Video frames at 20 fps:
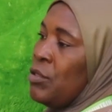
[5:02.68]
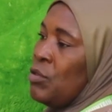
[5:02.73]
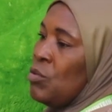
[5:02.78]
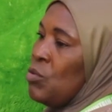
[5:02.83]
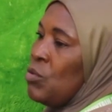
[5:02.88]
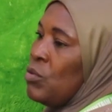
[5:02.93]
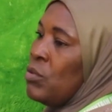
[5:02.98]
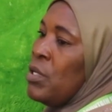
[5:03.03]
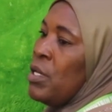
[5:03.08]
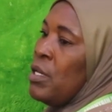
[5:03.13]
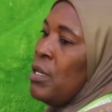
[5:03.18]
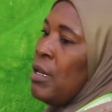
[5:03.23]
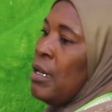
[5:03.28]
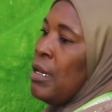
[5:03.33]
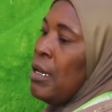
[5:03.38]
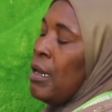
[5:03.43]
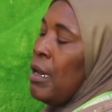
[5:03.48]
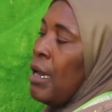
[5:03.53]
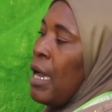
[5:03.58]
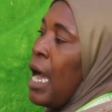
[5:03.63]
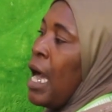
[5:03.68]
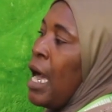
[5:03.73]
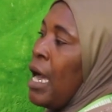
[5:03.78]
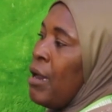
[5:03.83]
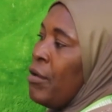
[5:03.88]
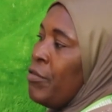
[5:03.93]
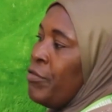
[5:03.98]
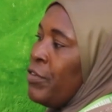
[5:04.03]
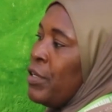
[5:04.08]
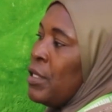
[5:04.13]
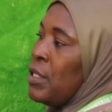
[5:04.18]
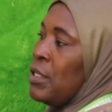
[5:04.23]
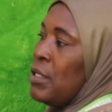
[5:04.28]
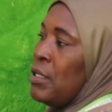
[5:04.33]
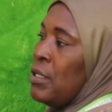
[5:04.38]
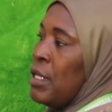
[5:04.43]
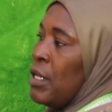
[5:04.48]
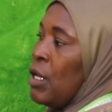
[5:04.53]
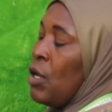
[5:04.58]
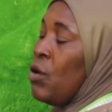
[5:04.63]
is to have
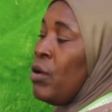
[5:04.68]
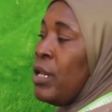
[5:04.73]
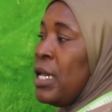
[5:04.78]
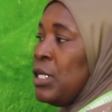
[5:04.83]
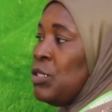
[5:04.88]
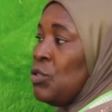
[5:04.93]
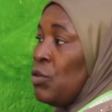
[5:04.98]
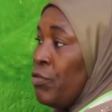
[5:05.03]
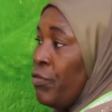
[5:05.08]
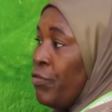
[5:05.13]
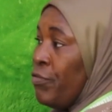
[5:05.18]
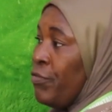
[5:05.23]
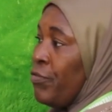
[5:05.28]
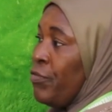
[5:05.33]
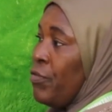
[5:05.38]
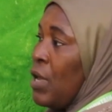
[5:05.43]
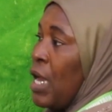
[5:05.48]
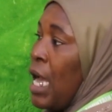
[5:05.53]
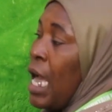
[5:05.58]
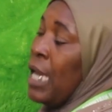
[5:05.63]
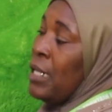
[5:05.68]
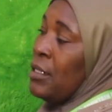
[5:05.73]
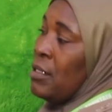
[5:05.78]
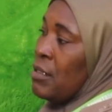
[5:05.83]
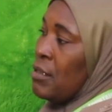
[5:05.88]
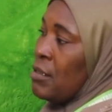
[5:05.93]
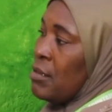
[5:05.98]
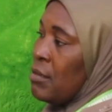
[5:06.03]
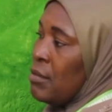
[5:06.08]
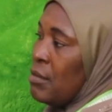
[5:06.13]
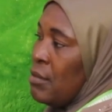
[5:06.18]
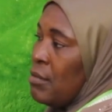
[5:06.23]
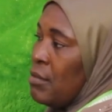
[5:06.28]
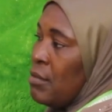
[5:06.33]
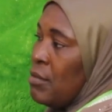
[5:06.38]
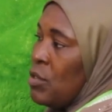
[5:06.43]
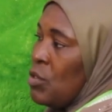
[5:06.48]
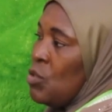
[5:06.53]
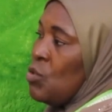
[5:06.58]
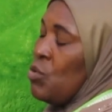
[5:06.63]
the College of Arts,
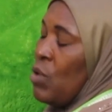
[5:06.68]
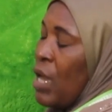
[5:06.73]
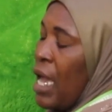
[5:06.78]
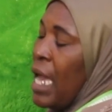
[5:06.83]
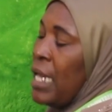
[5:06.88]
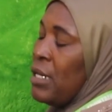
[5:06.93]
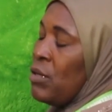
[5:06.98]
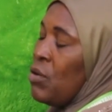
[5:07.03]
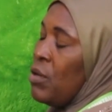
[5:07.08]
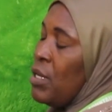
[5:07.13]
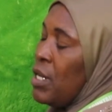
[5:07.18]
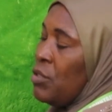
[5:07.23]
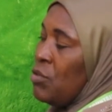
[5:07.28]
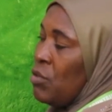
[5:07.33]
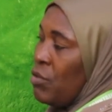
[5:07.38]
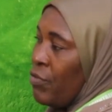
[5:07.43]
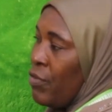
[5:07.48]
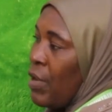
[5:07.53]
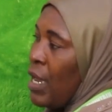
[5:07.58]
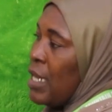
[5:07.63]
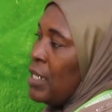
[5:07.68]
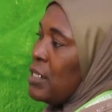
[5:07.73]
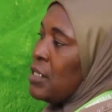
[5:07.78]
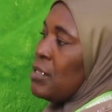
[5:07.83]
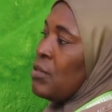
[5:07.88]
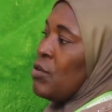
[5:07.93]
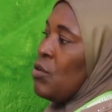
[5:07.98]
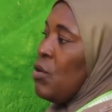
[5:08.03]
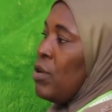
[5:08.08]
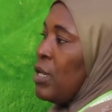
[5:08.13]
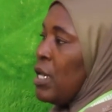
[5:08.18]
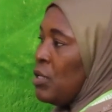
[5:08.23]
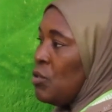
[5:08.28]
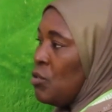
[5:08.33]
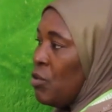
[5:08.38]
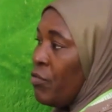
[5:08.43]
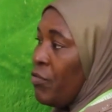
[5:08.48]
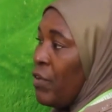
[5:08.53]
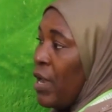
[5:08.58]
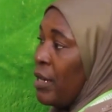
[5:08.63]
to add College of Arts,
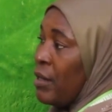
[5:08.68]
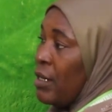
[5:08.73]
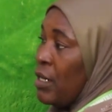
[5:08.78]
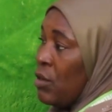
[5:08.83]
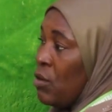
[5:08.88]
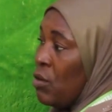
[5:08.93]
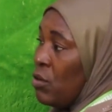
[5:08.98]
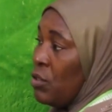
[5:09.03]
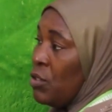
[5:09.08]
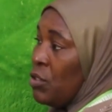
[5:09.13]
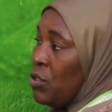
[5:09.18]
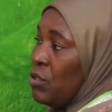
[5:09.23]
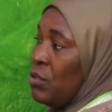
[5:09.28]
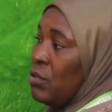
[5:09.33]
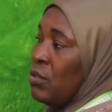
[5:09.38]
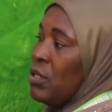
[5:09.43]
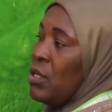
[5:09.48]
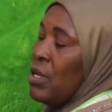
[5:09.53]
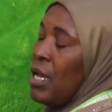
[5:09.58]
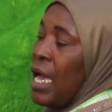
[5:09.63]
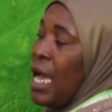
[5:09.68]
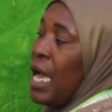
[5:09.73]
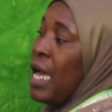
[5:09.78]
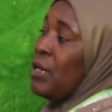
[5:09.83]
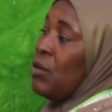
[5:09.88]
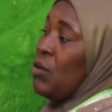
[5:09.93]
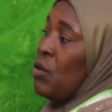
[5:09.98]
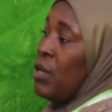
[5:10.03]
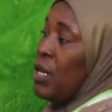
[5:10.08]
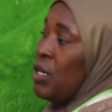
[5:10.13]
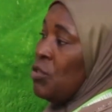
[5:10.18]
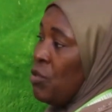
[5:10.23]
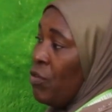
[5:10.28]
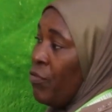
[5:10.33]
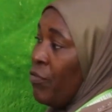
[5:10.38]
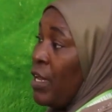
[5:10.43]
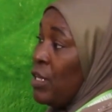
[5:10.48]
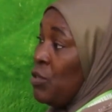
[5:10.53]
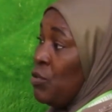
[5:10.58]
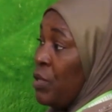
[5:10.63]
College of Agriculture, and College
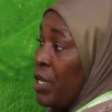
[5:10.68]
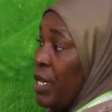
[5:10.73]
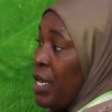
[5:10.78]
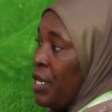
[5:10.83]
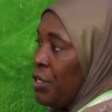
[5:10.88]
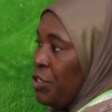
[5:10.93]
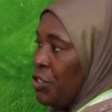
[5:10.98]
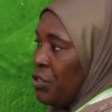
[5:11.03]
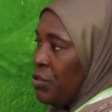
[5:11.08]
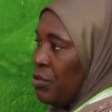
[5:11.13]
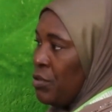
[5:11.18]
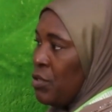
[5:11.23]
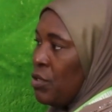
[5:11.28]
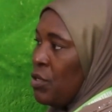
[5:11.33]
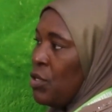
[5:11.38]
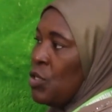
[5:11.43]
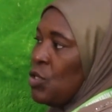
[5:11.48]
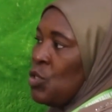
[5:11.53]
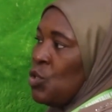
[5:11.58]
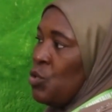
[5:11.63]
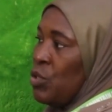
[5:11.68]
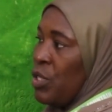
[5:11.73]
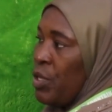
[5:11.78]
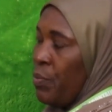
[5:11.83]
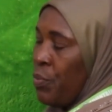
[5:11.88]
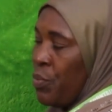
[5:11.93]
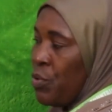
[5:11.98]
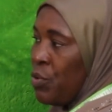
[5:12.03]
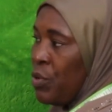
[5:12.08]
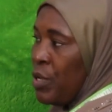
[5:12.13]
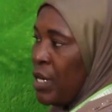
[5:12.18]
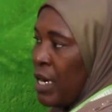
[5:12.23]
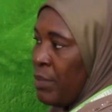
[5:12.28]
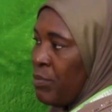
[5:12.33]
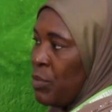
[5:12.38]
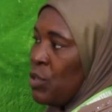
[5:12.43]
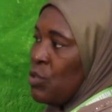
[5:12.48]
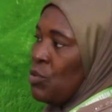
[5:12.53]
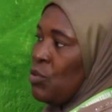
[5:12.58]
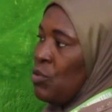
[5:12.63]
of Education to the
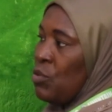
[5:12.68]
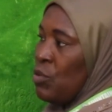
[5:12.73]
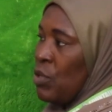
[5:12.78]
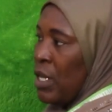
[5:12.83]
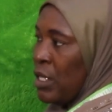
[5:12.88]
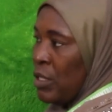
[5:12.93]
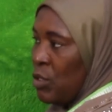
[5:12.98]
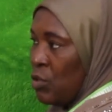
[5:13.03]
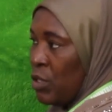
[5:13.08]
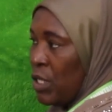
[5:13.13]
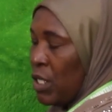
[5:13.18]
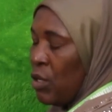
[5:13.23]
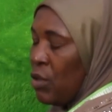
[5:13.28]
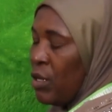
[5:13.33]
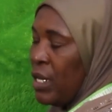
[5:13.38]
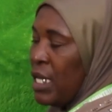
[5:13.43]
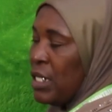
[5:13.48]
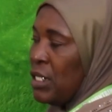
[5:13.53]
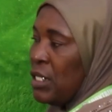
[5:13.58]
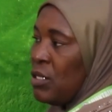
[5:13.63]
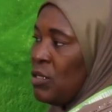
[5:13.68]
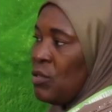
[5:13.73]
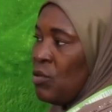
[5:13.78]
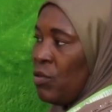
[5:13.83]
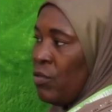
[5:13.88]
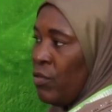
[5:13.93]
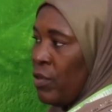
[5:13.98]
programs, to the colleges